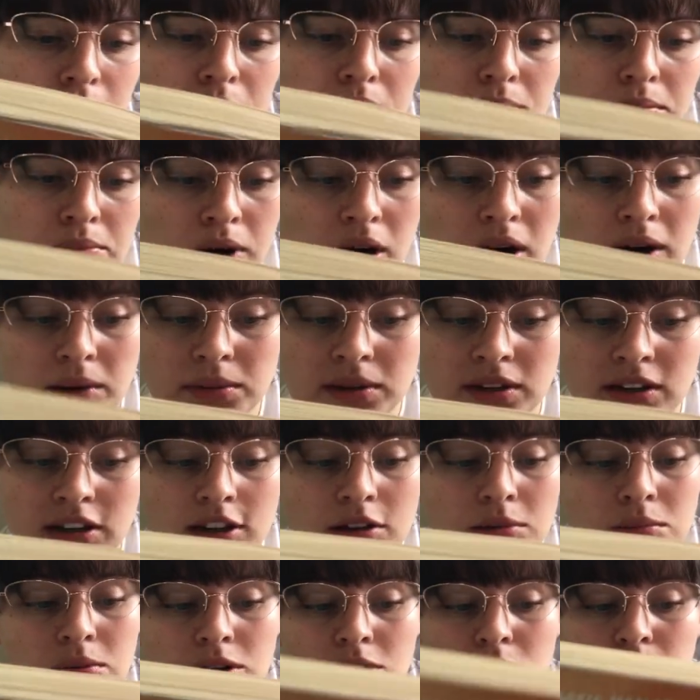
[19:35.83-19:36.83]
"Barbie
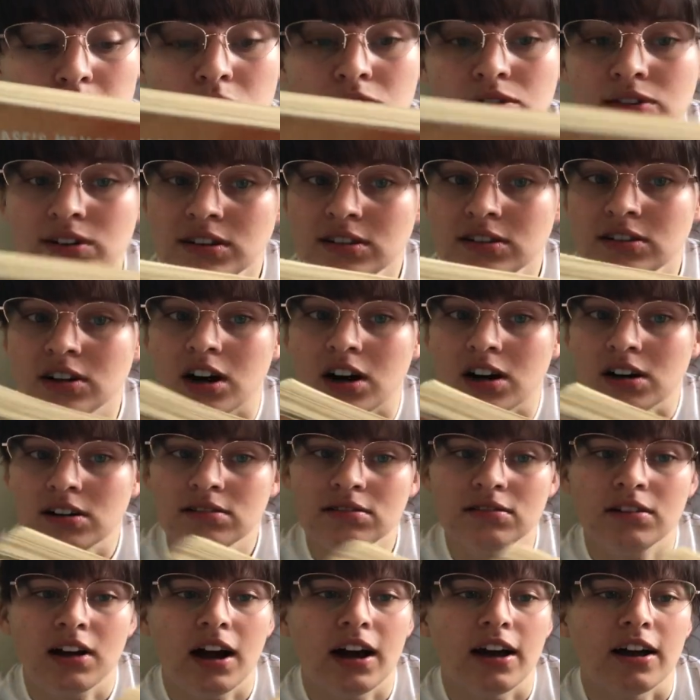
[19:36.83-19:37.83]
can be a movie star,"
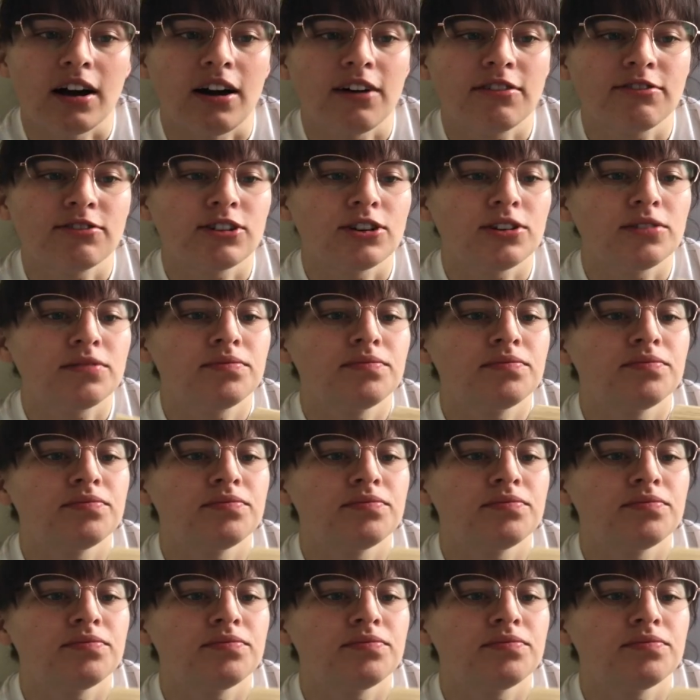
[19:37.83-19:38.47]
I offer.